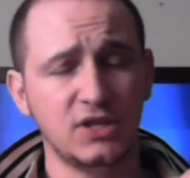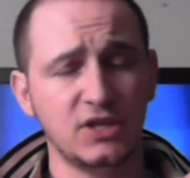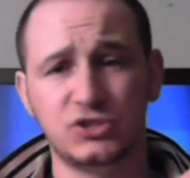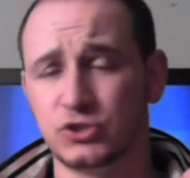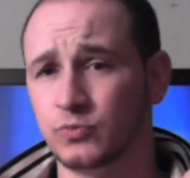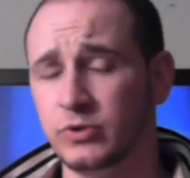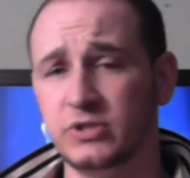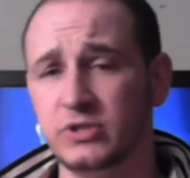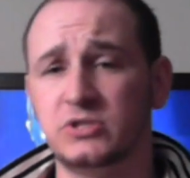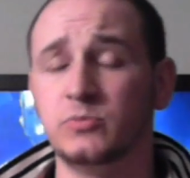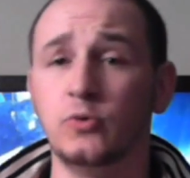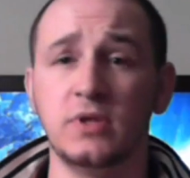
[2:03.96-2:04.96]
Just really
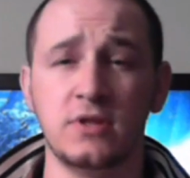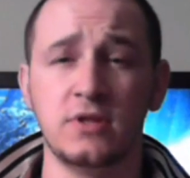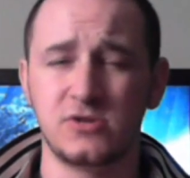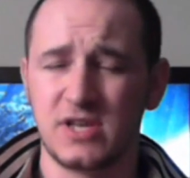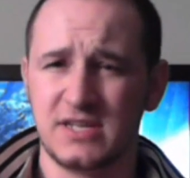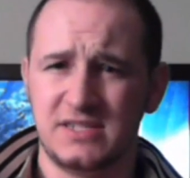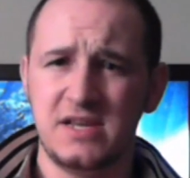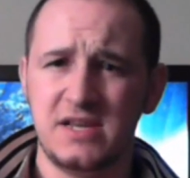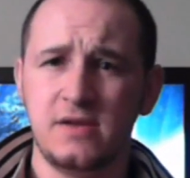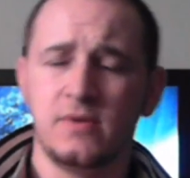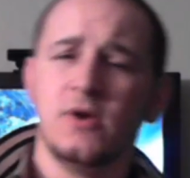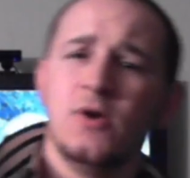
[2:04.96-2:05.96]
smooth. And there's like a
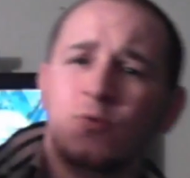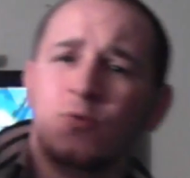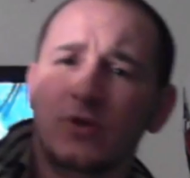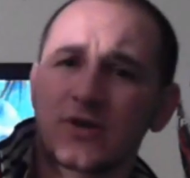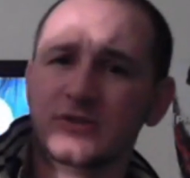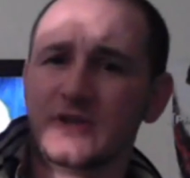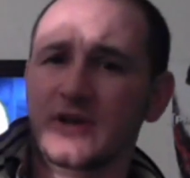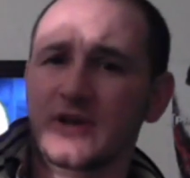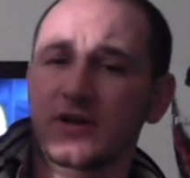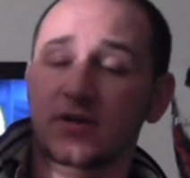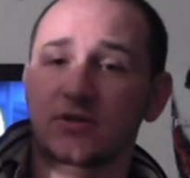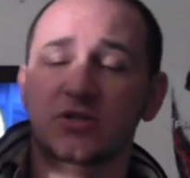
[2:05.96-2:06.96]
scene where there's
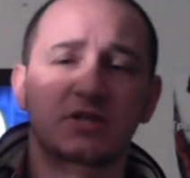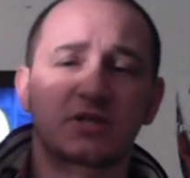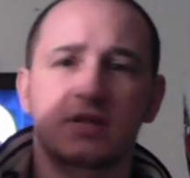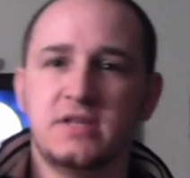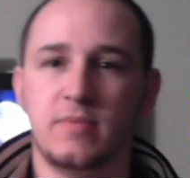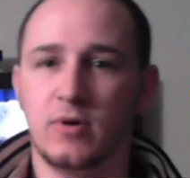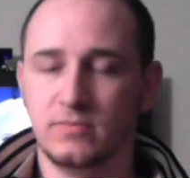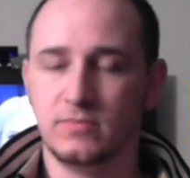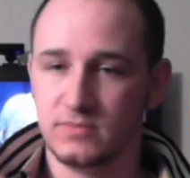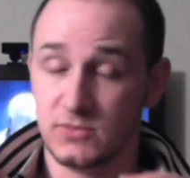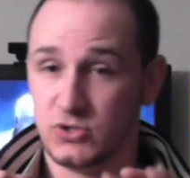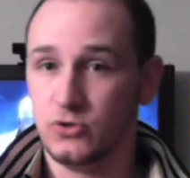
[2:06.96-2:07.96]
just in the demo,
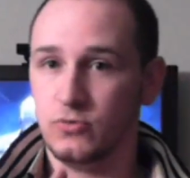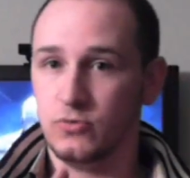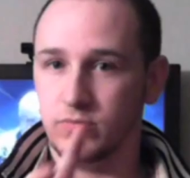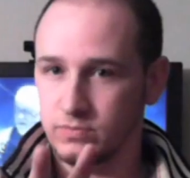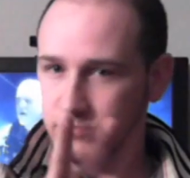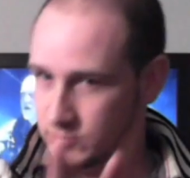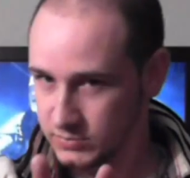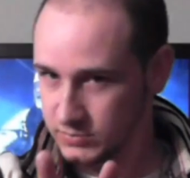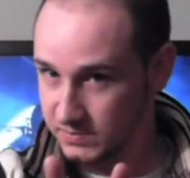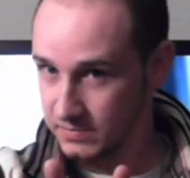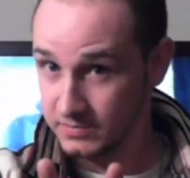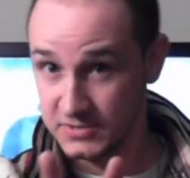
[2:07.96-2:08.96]
2
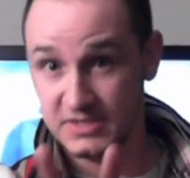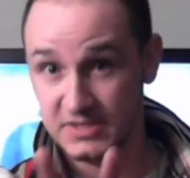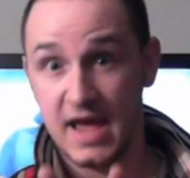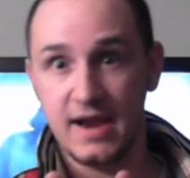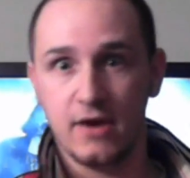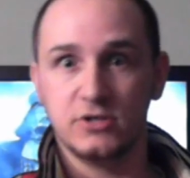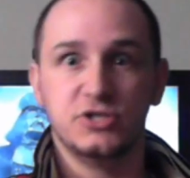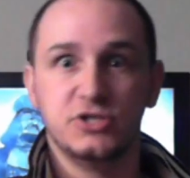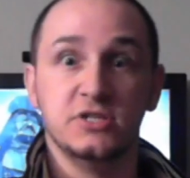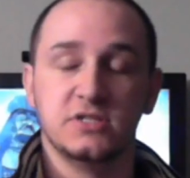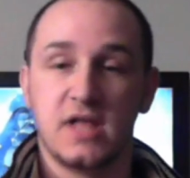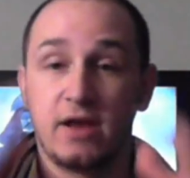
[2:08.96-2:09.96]
standout
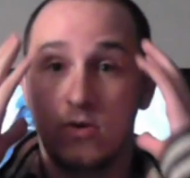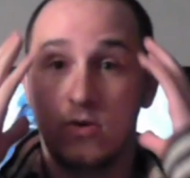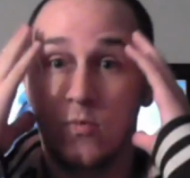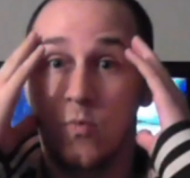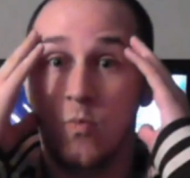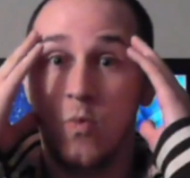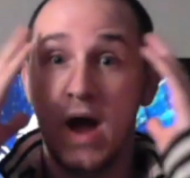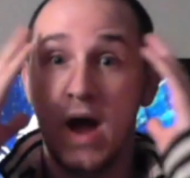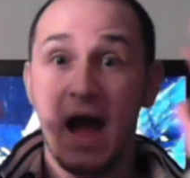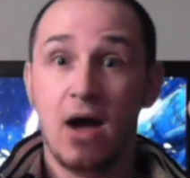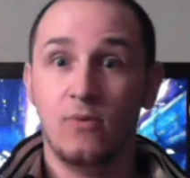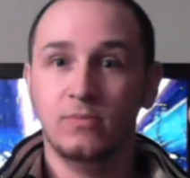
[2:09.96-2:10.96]
machines. Like,
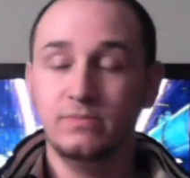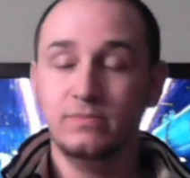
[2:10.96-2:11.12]
wow.